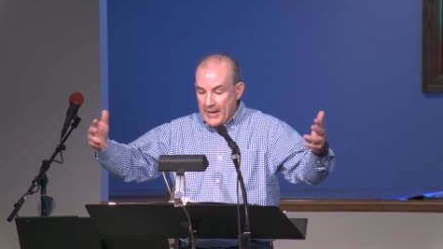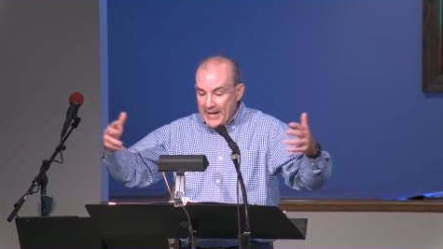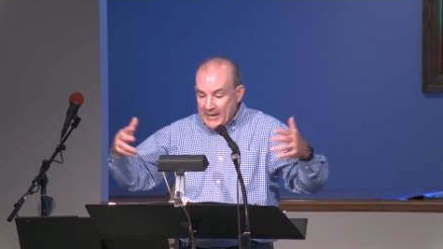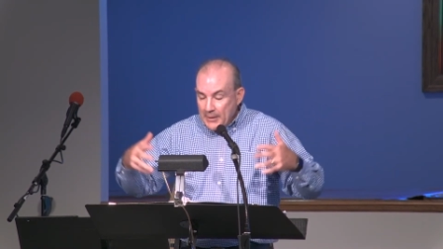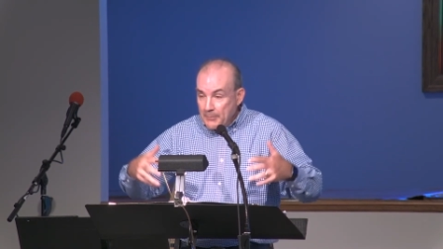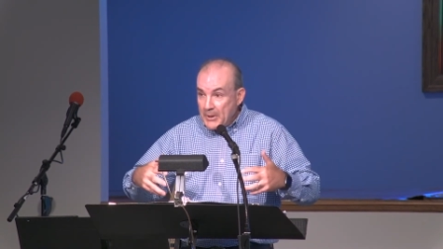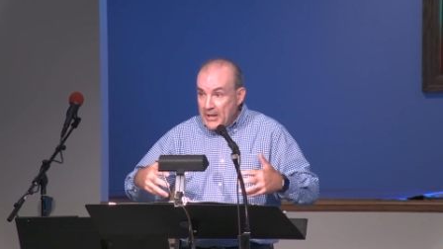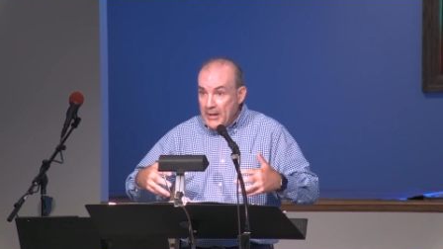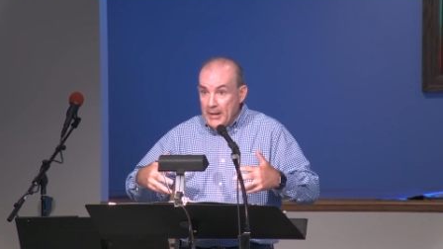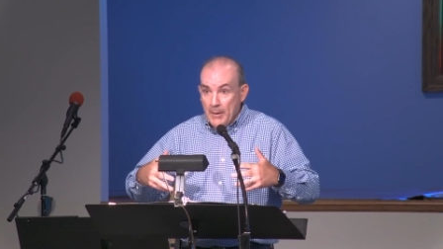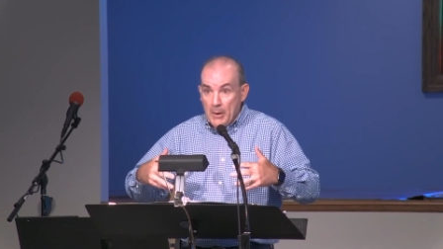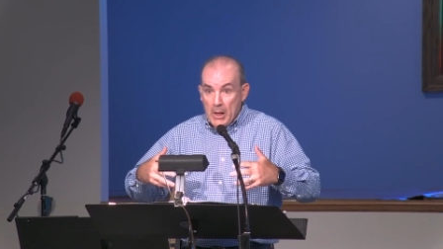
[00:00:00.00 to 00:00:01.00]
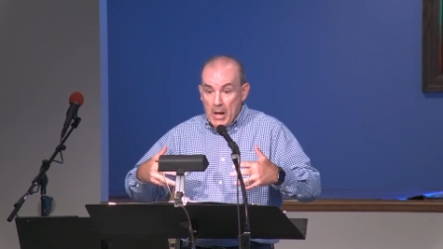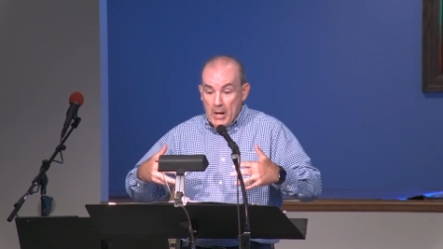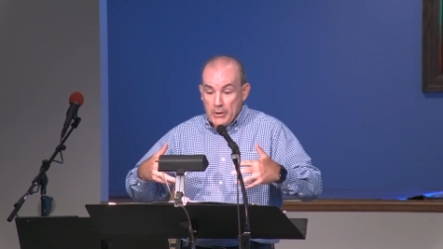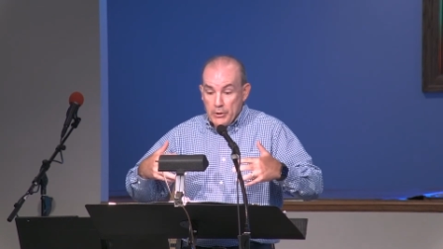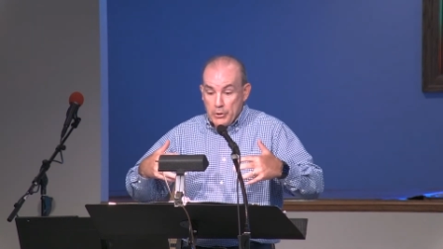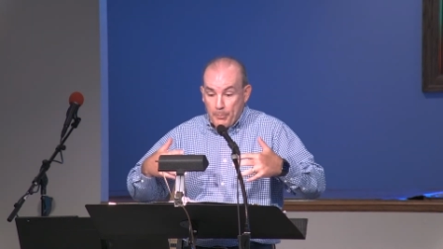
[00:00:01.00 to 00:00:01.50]
It can be
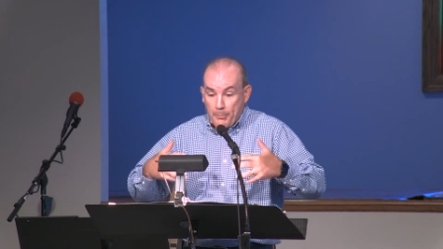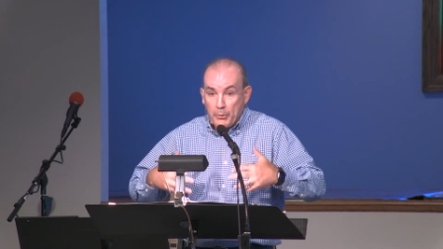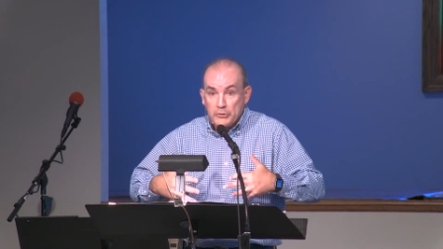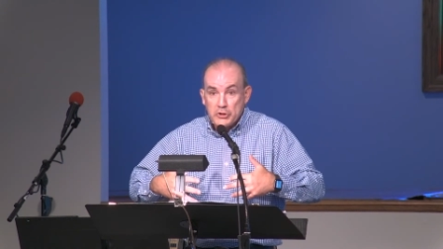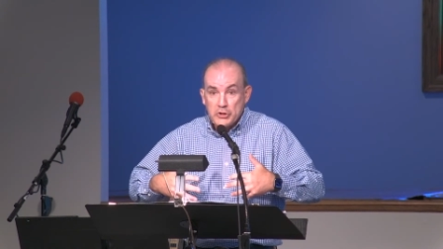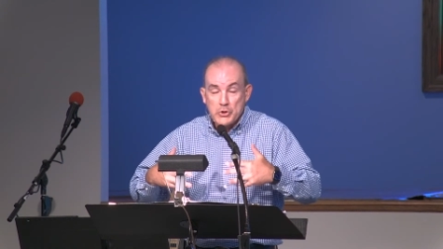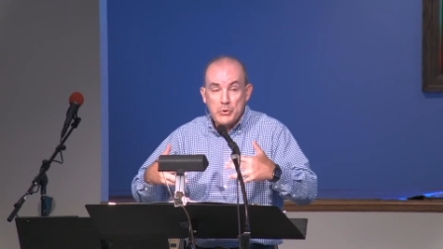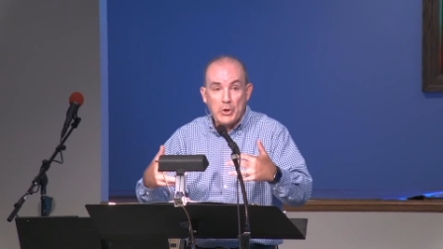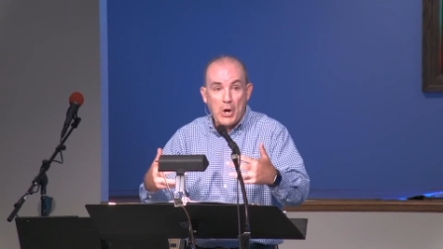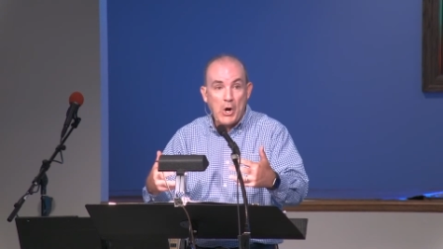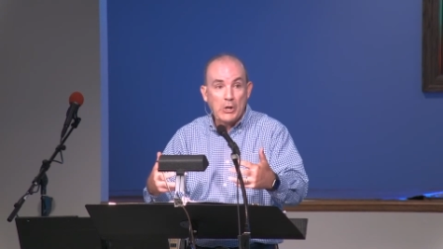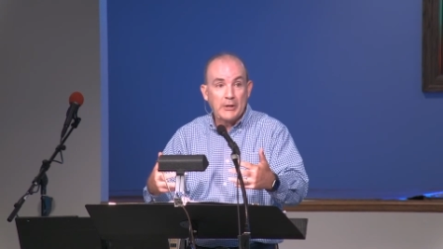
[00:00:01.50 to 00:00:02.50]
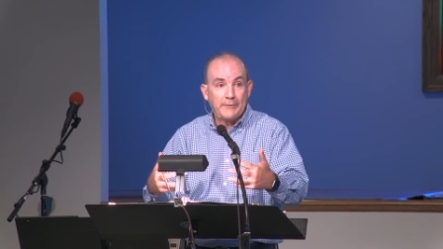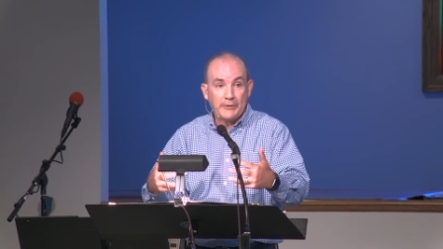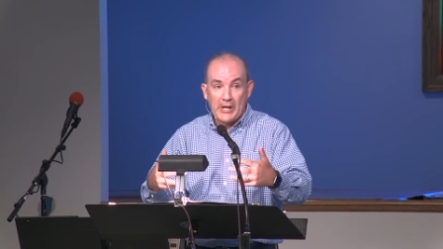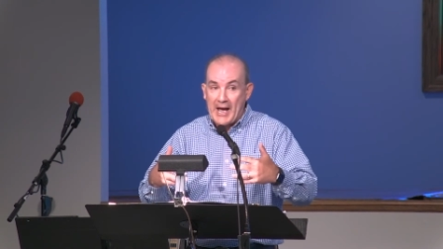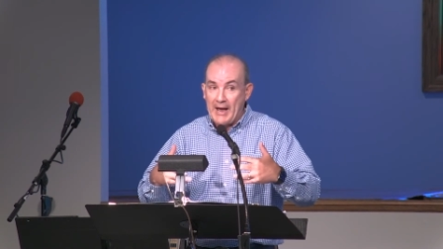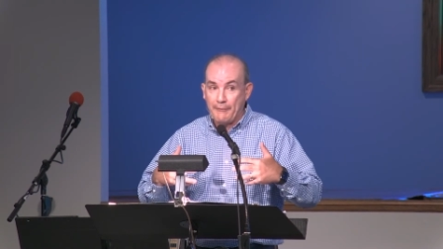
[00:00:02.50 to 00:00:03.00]
your pursuit all of
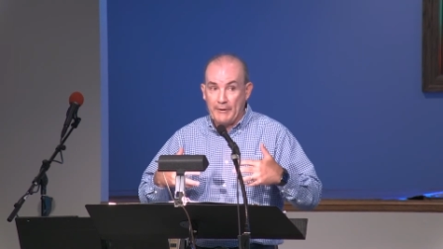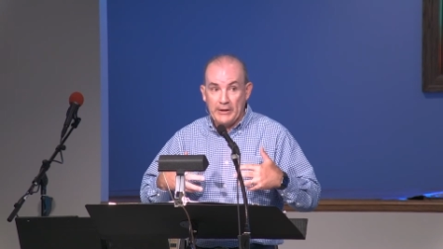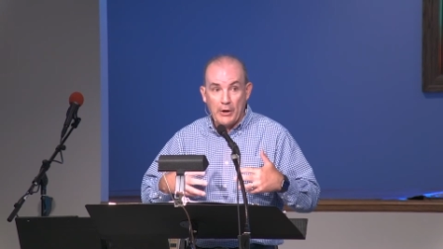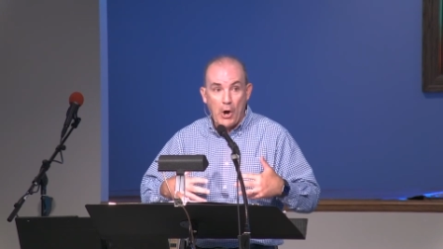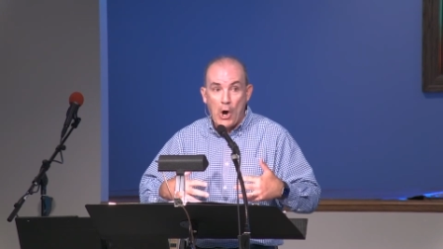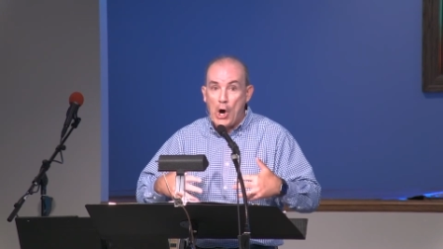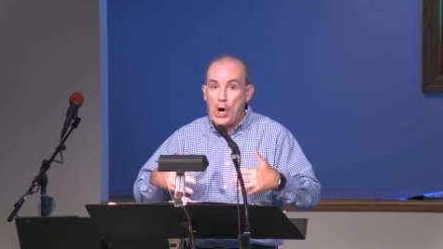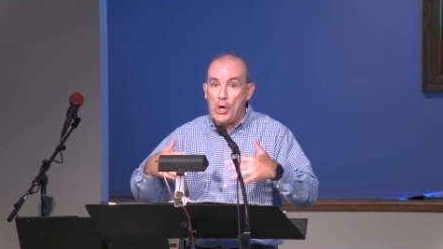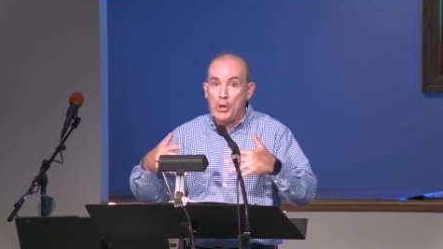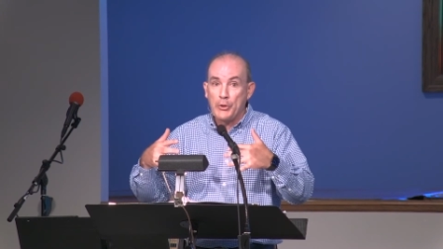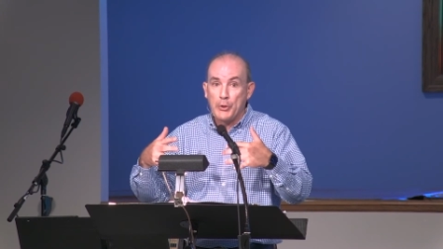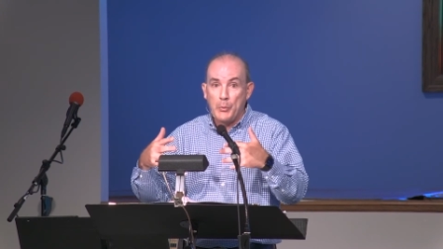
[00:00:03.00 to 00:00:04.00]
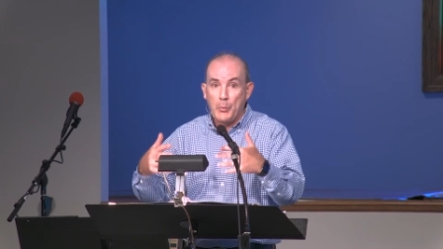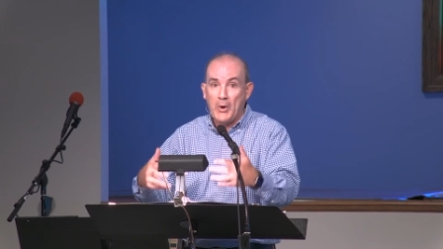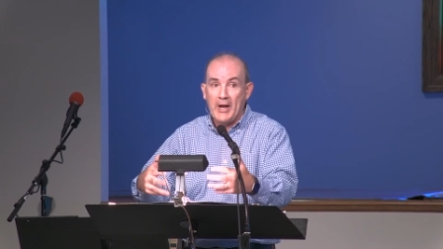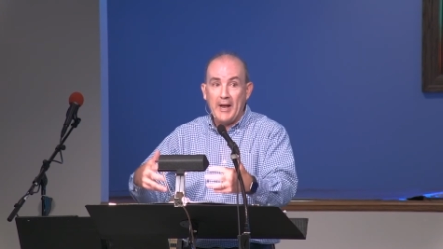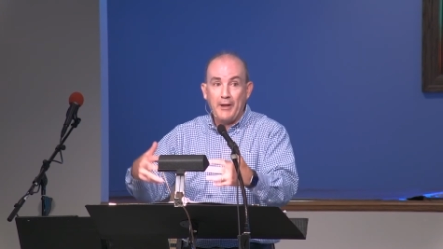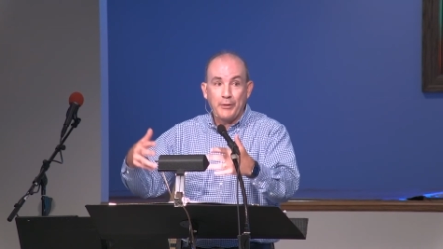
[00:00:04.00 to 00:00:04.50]
life and all the
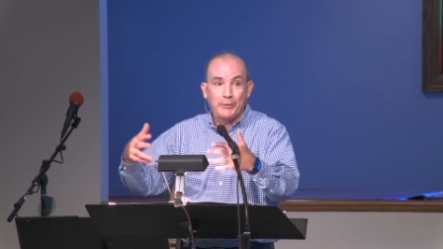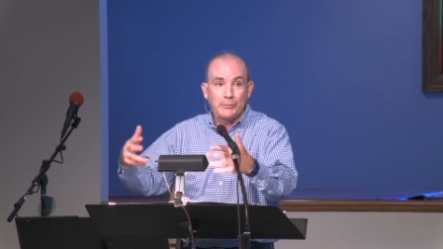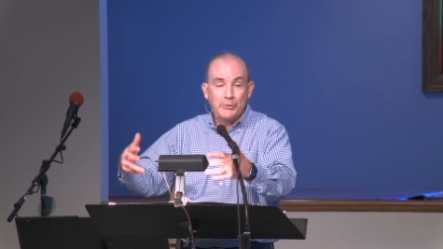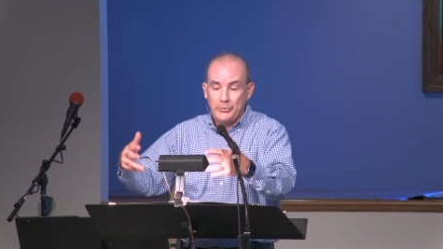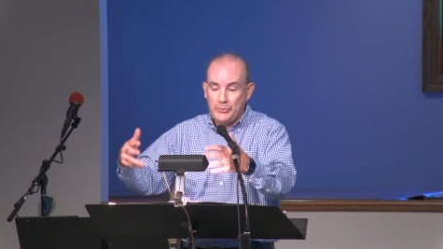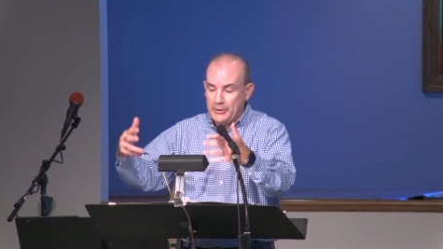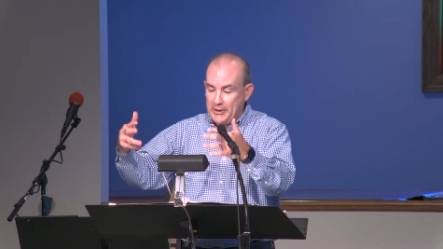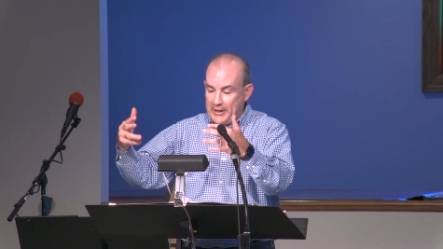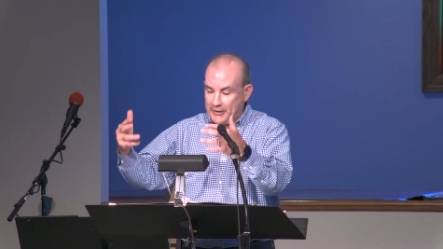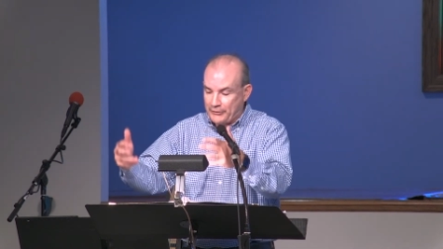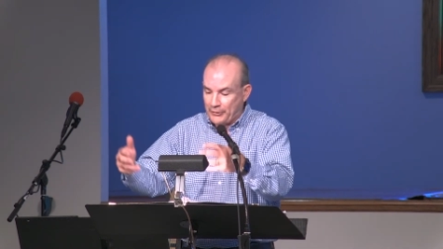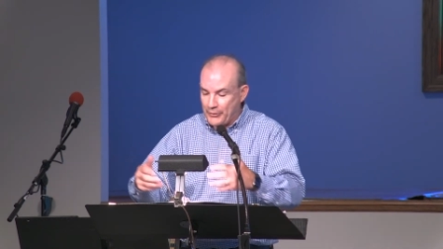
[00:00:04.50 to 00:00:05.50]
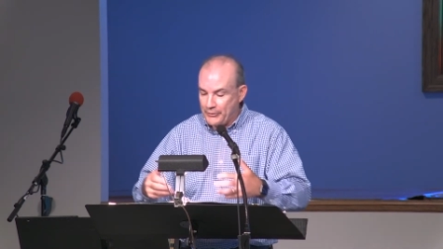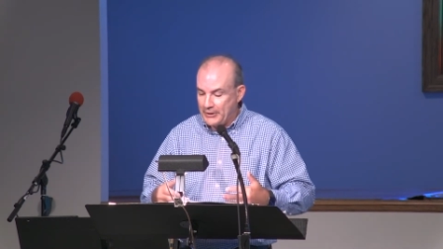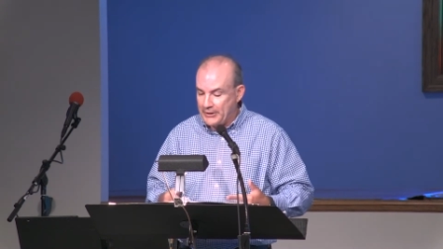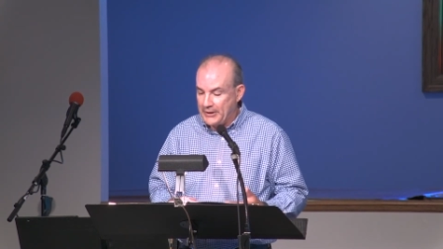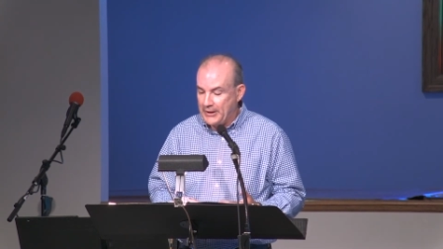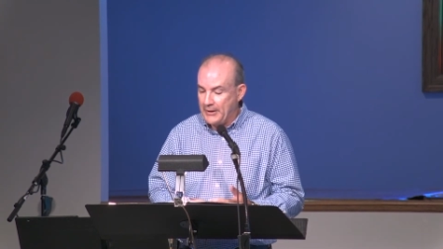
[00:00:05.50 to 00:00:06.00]
way through
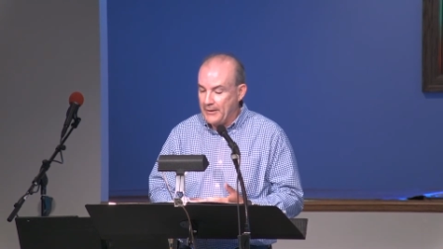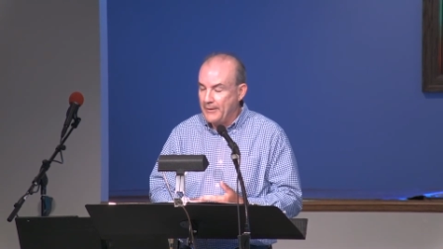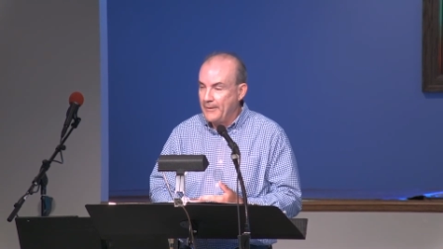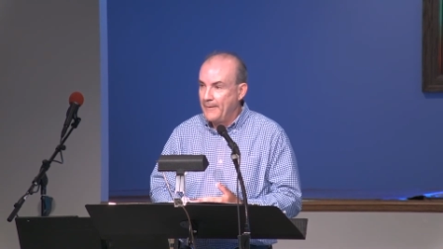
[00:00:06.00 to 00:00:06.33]
eternity.